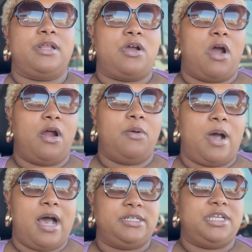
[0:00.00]
a car
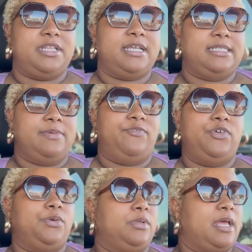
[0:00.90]
wash and then get some
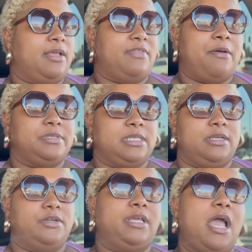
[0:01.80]
food. Like, that was
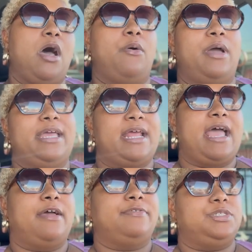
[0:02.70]
literally, oh, and I
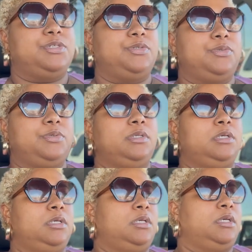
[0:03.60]
have to
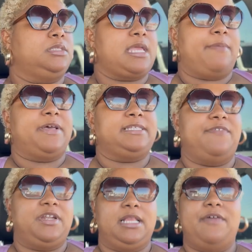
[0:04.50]
stop by
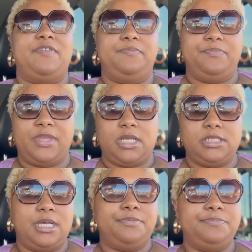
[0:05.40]
7-Eleven, so